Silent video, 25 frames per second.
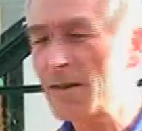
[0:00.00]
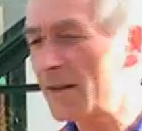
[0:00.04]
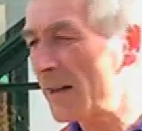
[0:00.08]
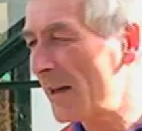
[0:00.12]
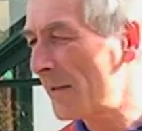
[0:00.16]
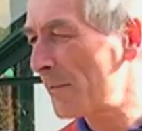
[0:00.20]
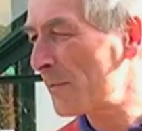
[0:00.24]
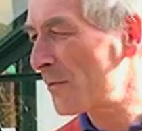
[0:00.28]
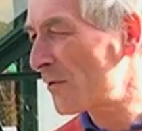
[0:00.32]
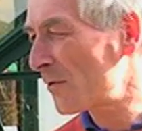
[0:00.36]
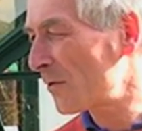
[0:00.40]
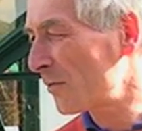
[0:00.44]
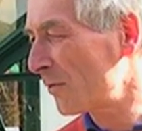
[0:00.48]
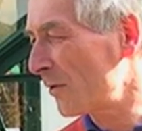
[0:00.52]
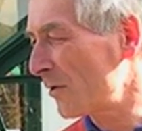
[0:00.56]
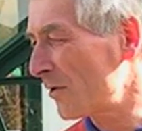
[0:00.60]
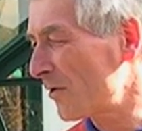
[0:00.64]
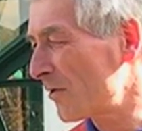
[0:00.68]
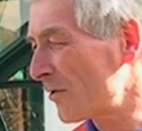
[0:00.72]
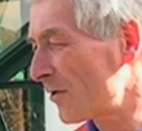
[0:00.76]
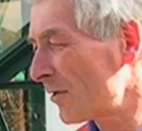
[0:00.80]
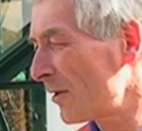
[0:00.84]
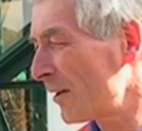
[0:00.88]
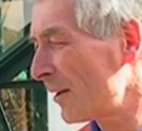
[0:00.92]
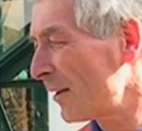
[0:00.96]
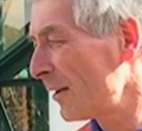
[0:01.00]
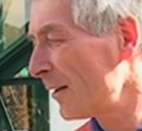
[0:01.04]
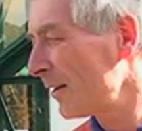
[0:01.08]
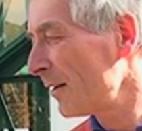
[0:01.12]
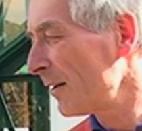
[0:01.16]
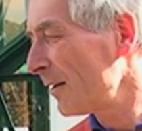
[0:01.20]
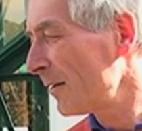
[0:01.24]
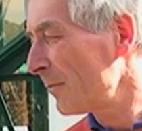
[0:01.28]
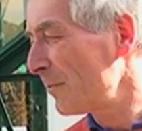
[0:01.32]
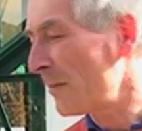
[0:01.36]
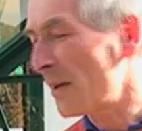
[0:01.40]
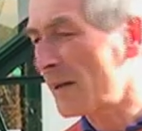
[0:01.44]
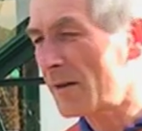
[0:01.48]
clips, which
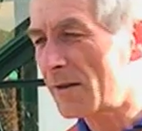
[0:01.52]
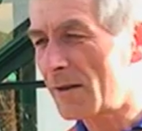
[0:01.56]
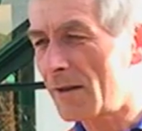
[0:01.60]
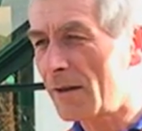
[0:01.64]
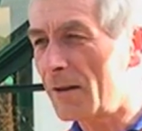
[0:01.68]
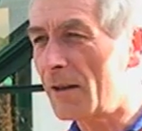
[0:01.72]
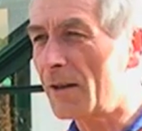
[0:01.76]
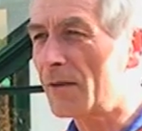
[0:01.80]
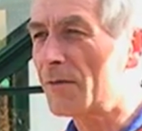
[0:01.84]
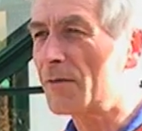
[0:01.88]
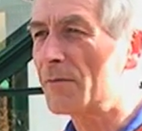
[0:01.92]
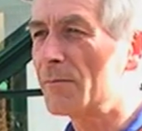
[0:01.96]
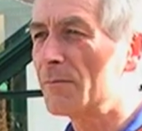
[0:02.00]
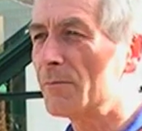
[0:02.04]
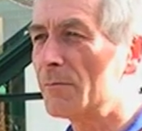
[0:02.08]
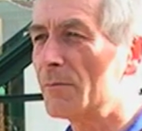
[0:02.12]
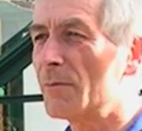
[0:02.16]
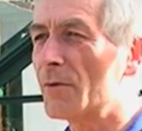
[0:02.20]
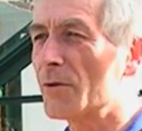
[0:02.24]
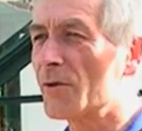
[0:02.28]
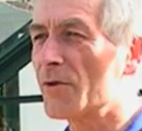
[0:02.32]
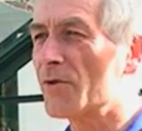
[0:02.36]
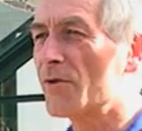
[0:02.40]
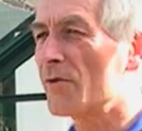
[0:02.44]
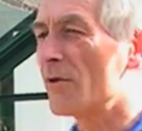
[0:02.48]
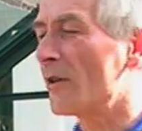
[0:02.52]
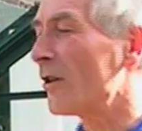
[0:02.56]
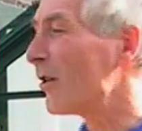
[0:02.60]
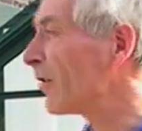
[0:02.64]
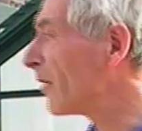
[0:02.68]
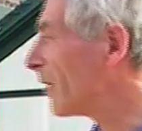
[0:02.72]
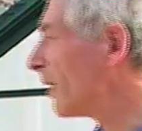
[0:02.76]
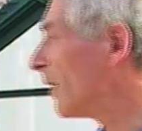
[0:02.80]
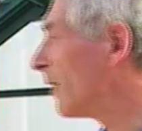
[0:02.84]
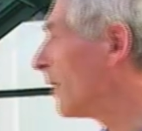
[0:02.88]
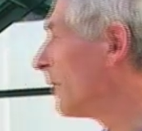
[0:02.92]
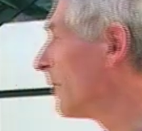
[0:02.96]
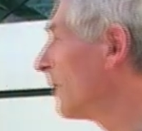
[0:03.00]
makes it a lot more
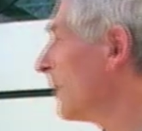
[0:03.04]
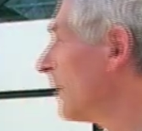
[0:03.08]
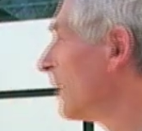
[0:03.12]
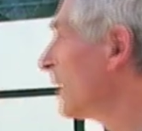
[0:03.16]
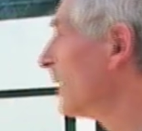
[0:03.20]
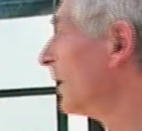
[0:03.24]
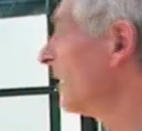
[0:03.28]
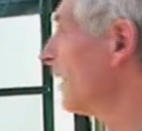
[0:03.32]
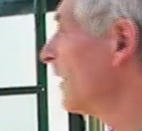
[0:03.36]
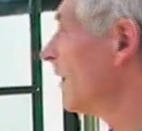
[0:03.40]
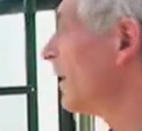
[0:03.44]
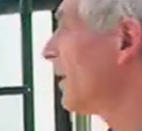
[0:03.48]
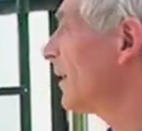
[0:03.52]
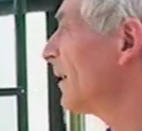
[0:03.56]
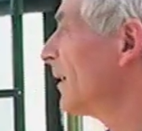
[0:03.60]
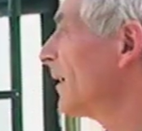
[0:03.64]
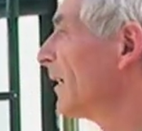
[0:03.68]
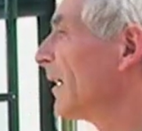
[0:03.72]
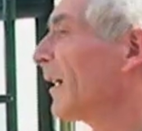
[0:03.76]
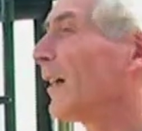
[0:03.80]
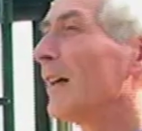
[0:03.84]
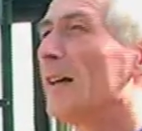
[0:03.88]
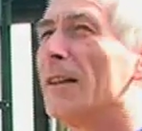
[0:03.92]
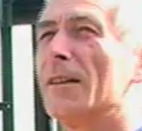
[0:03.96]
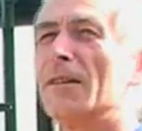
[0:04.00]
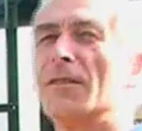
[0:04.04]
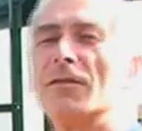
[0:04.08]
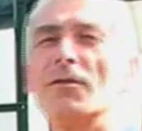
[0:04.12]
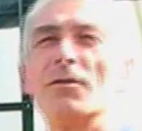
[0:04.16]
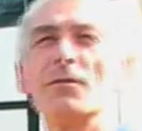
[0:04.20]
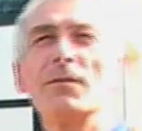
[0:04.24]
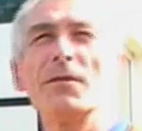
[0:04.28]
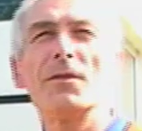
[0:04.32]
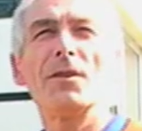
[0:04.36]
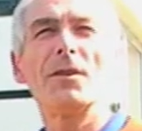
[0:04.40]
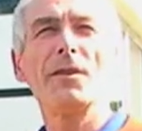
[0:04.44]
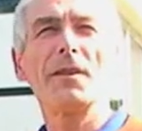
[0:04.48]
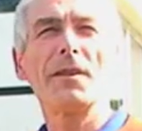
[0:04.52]
stronger. And
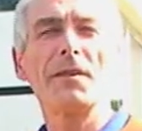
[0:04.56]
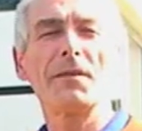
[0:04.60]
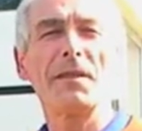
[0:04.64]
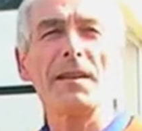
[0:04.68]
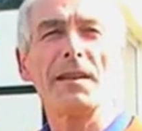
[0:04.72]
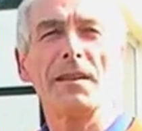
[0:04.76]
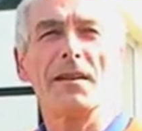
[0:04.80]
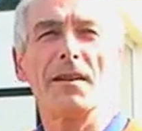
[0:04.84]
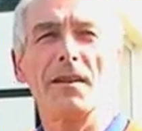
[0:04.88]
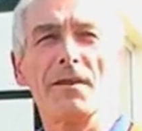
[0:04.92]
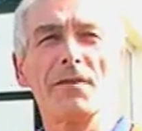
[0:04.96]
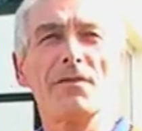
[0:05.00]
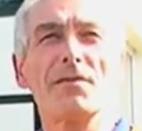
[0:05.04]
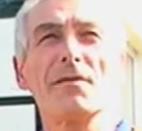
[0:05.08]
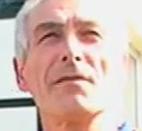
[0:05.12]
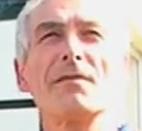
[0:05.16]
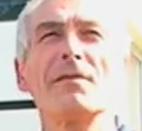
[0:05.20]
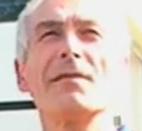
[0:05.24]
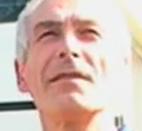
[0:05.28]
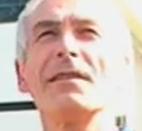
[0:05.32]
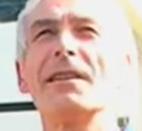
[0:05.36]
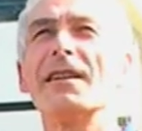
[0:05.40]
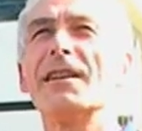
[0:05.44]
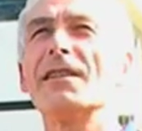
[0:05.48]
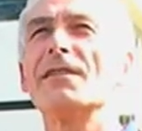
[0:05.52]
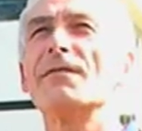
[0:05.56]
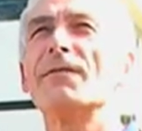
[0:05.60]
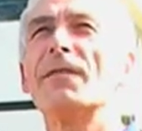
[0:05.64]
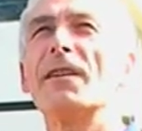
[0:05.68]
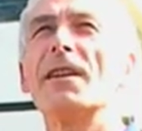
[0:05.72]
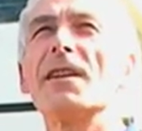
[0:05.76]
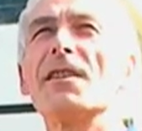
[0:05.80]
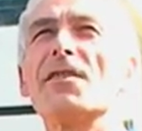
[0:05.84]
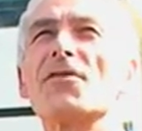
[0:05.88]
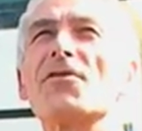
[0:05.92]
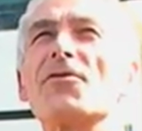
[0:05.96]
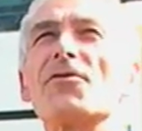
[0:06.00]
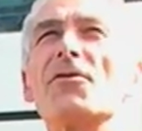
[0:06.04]
overall the greenhouse is
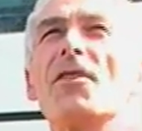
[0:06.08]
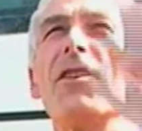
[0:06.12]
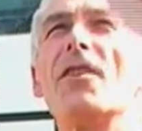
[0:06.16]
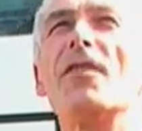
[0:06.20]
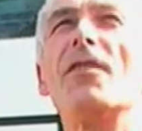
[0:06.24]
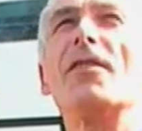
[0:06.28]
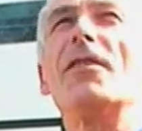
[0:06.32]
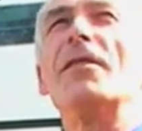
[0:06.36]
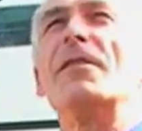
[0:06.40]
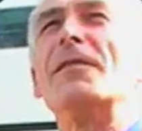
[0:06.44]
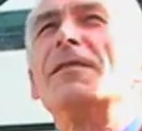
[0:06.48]
very strong.